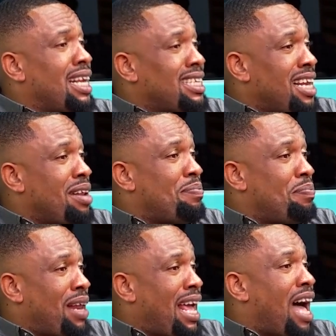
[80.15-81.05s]
any
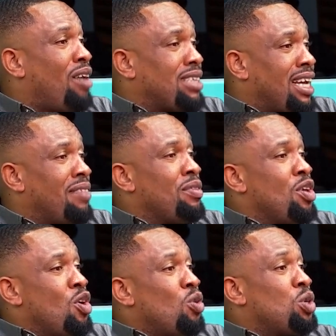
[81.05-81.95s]
player out there
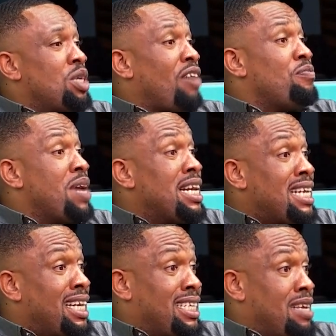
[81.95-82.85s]
who should have been in the
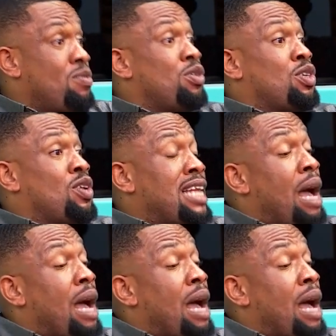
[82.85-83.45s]
team who is not there,